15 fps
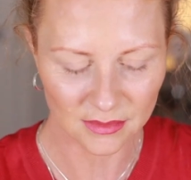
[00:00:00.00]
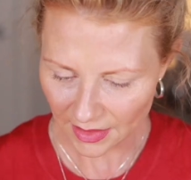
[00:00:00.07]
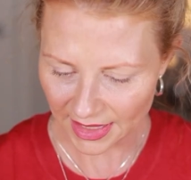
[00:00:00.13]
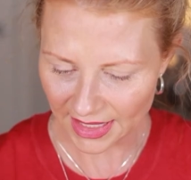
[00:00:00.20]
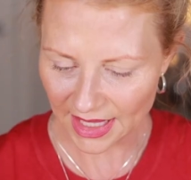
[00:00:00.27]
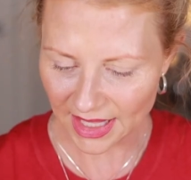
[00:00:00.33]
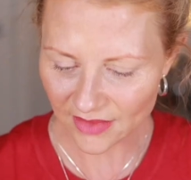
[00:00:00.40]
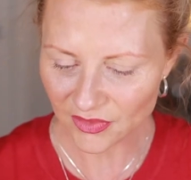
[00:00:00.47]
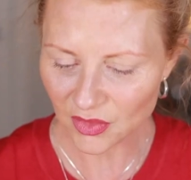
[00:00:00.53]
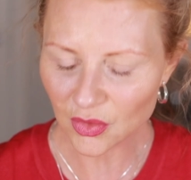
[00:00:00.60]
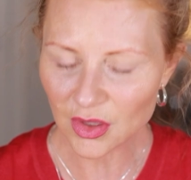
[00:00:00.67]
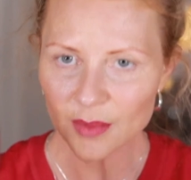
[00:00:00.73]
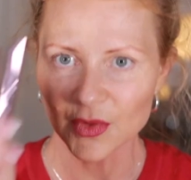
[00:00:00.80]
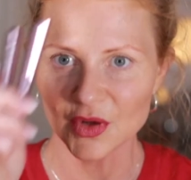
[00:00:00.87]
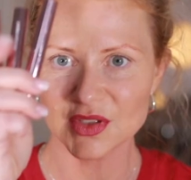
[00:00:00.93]
I have
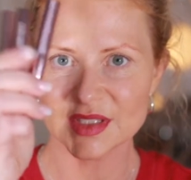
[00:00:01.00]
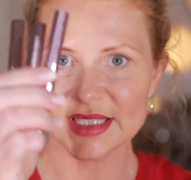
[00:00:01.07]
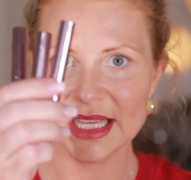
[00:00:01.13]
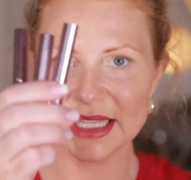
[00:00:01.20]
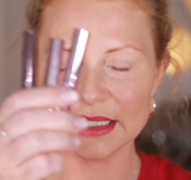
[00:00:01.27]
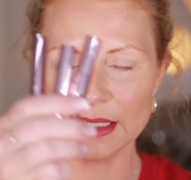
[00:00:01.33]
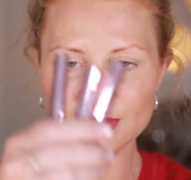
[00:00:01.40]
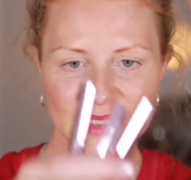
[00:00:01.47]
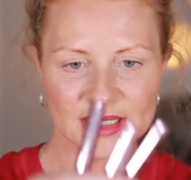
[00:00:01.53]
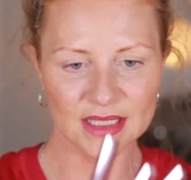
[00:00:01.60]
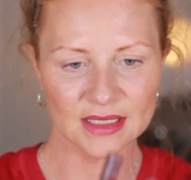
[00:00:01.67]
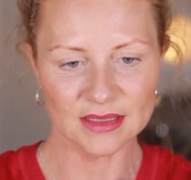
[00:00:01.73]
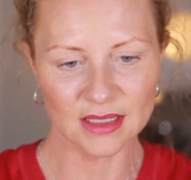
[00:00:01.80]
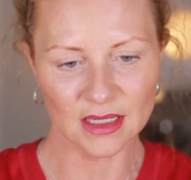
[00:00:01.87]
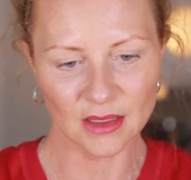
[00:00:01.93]
Laura Mercier
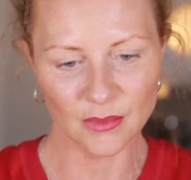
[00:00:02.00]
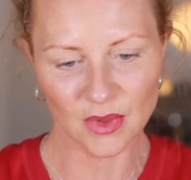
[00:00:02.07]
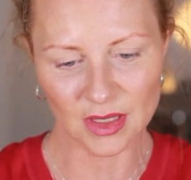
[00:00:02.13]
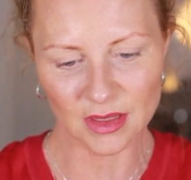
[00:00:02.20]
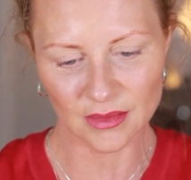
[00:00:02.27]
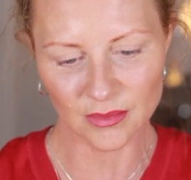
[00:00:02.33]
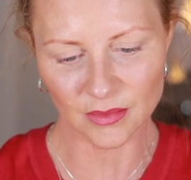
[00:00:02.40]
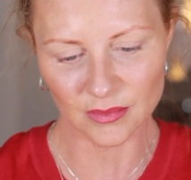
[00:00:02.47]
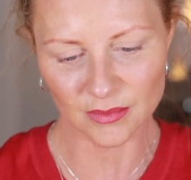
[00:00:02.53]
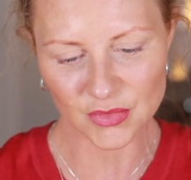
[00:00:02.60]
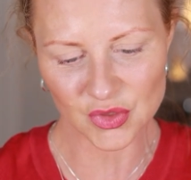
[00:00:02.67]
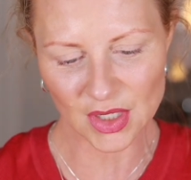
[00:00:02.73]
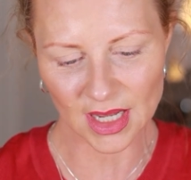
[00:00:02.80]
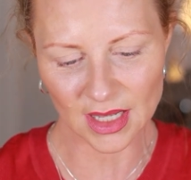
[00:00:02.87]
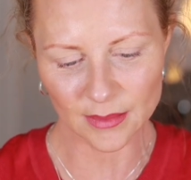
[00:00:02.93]
lipsticks that I want to
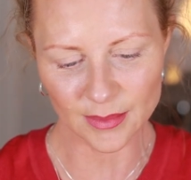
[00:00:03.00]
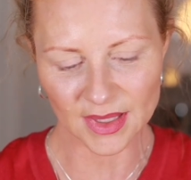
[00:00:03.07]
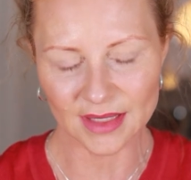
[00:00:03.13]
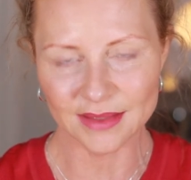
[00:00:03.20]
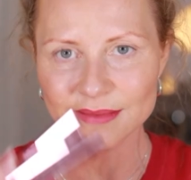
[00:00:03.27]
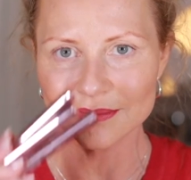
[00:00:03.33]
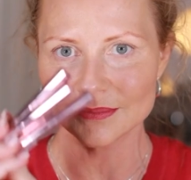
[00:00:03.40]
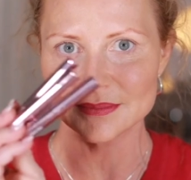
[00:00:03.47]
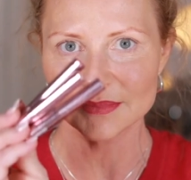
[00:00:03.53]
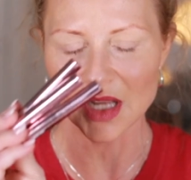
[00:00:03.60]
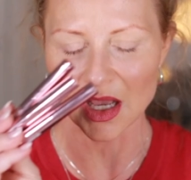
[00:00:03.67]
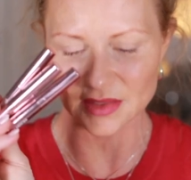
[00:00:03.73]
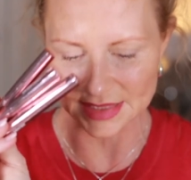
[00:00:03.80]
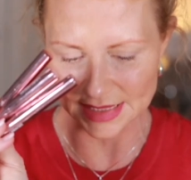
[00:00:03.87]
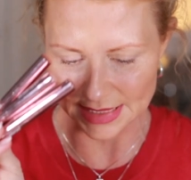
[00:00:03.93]
try, but
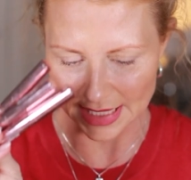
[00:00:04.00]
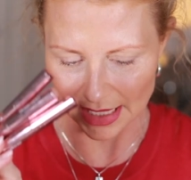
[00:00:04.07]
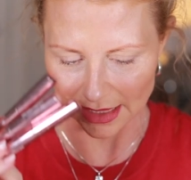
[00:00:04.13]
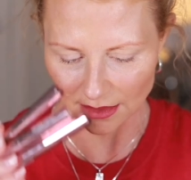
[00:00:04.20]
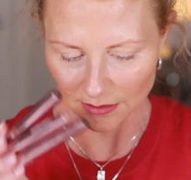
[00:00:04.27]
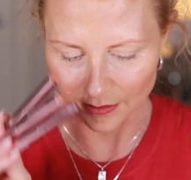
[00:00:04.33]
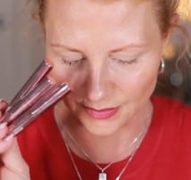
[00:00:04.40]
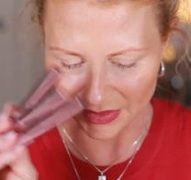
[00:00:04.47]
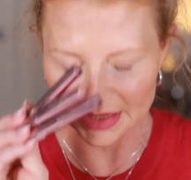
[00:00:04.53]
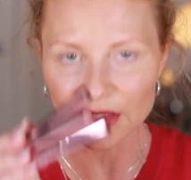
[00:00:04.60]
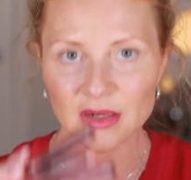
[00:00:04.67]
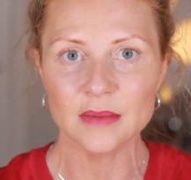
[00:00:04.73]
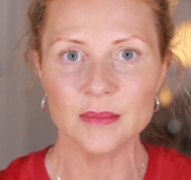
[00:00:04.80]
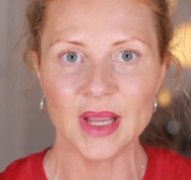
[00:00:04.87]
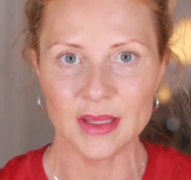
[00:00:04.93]
not today. But
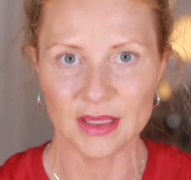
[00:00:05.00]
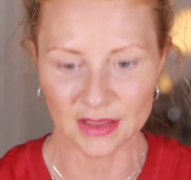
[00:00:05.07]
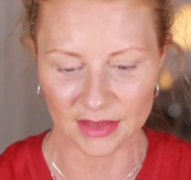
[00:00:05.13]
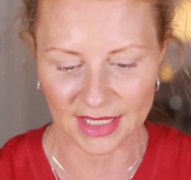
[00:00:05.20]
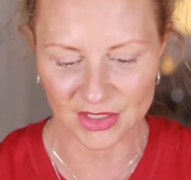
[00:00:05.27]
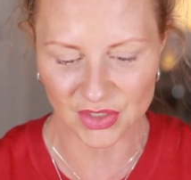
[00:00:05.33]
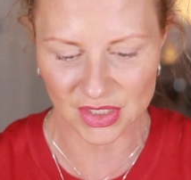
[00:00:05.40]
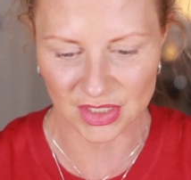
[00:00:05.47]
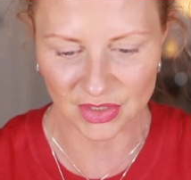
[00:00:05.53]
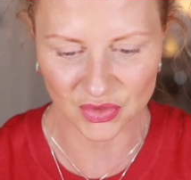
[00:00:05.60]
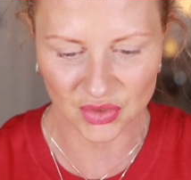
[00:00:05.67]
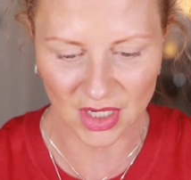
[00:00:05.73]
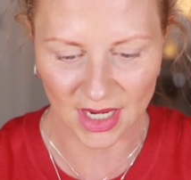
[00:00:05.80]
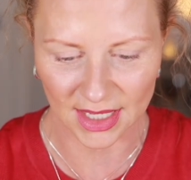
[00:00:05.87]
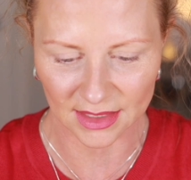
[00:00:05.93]
they're in my collection to
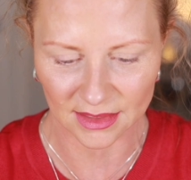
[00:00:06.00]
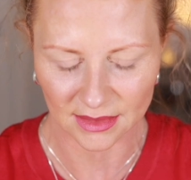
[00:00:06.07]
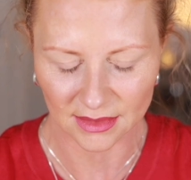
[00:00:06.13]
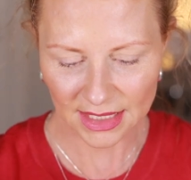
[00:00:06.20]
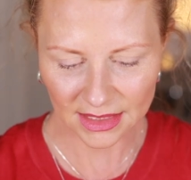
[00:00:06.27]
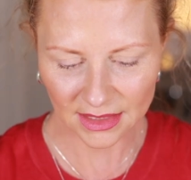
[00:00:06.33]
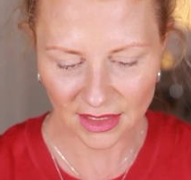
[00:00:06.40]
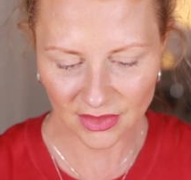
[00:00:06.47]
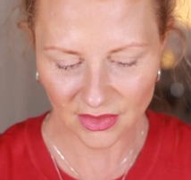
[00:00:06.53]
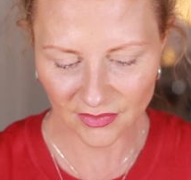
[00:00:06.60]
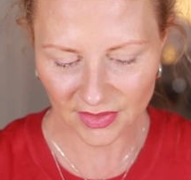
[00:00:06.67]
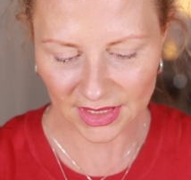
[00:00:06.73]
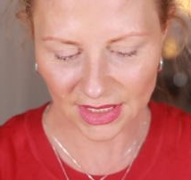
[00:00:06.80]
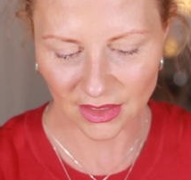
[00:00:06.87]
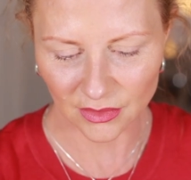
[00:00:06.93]
try in another
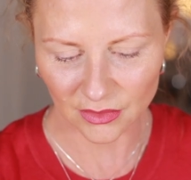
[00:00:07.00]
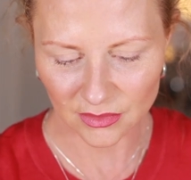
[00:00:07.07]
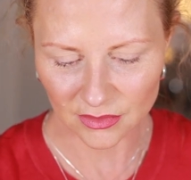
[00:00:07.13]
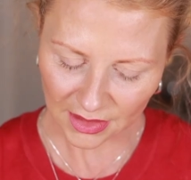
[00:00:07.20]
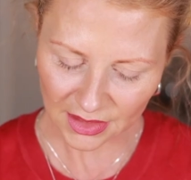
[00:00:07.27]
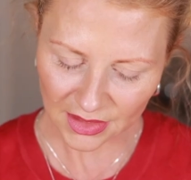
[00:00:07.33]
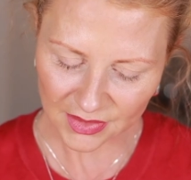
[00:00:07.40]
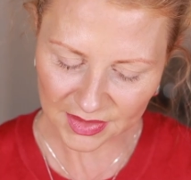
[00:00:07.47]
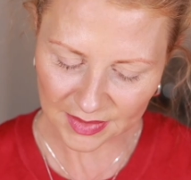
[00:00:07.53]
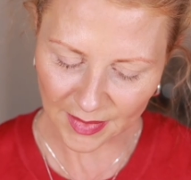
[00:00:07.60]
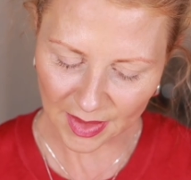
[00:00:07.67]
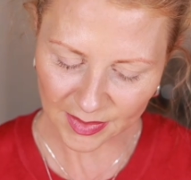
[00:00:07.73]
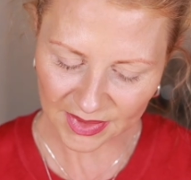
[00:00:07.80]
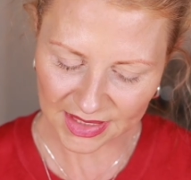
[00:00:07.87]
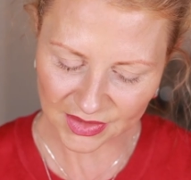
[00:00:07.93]
video. I'm going to use the
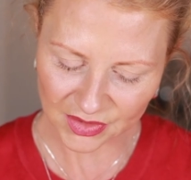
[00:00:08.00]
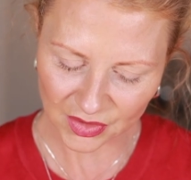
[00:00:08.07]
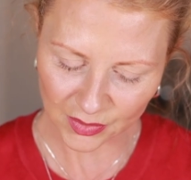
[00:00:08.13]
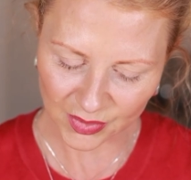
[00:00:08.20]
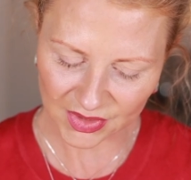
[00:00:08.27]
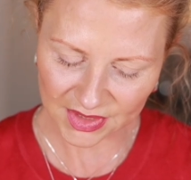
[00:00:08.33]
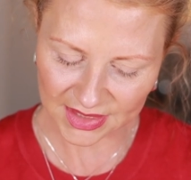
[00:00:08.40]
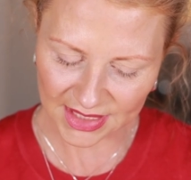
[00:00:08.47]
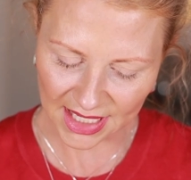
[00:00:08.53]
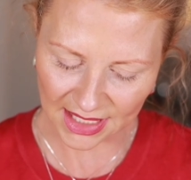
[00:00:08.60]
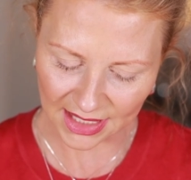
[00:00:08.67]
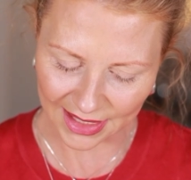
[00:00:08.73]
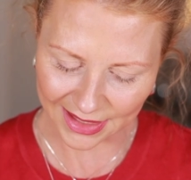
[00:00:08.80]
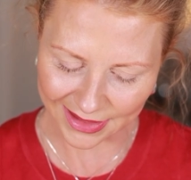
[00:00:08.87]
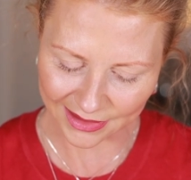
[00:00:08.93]
Maybelline
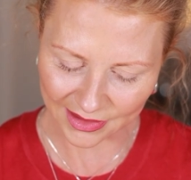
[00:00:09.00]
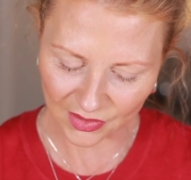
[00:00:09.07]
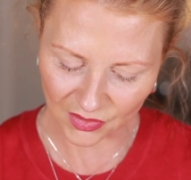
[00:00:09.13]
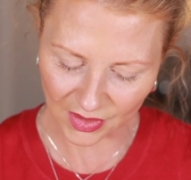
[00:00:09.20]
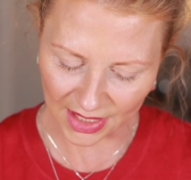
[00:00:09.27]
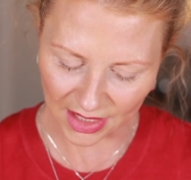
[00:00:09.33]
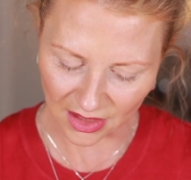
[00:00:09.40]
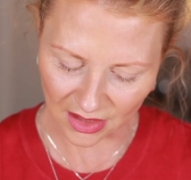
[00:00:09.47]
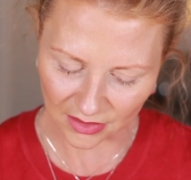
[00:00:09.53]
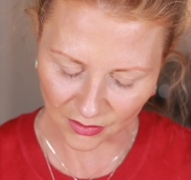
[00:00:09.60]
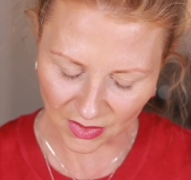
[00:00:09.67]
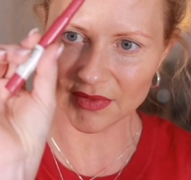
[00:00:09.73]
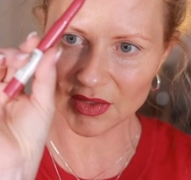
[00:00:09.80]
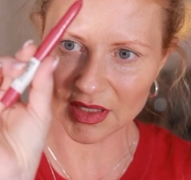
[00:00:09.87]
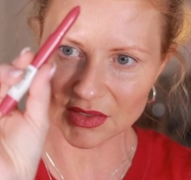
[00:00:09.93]
SuperStay Ink Crayon.
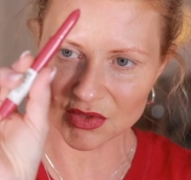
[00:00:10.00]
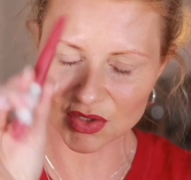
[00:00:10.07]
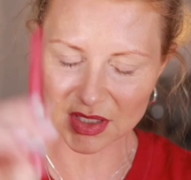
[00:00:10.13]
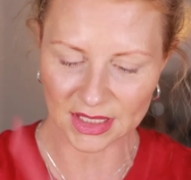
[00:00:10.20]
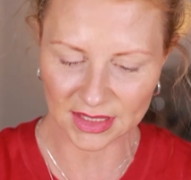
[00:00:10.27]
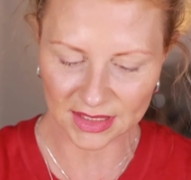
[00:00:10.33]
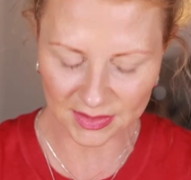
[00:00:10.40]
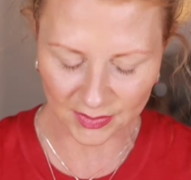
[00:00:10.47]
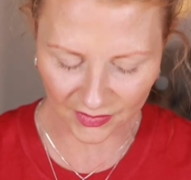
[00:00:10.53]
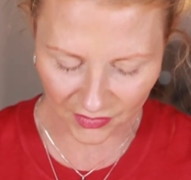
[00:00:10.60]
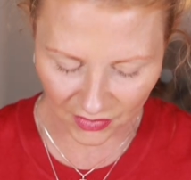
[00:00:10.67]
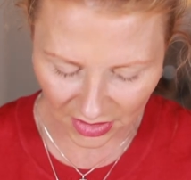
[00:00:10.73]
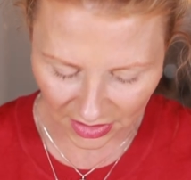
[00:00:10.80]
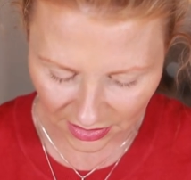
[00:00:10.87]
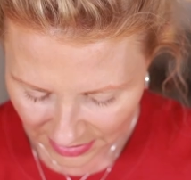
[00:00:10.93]
Have you guys tried these
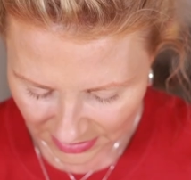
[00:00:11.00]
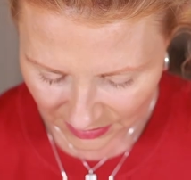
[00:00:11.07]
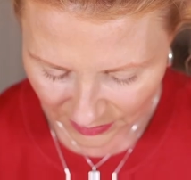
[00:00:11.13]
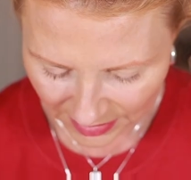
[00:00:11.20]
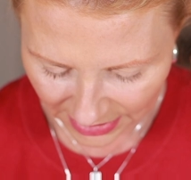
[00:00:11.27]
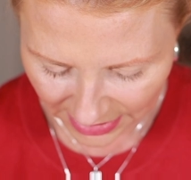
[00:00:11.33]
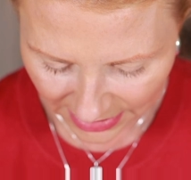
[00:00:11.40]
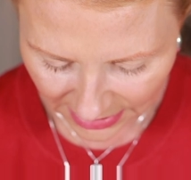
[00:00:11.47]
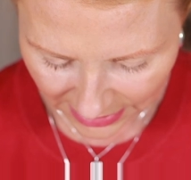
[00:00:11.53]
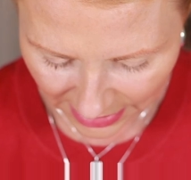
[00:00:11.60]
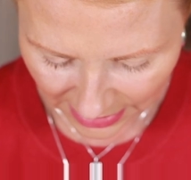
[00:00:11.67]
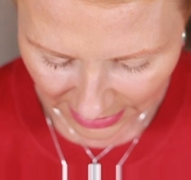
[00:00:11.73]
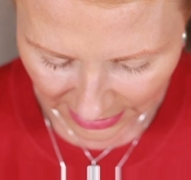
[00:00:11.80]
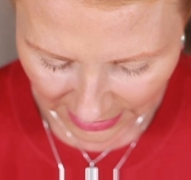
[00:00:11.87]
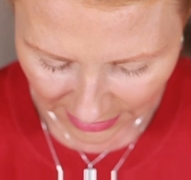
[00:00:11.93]
before? This one is
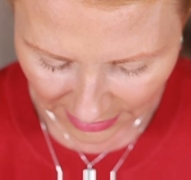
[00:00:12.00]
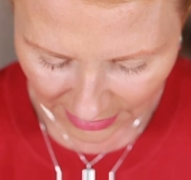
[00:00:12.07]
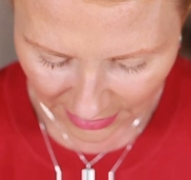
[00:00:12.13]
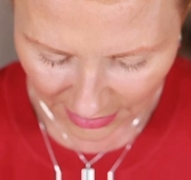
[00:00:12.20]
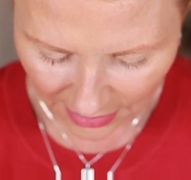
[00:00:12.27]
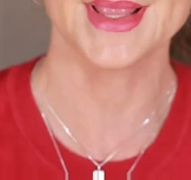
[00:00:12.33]
in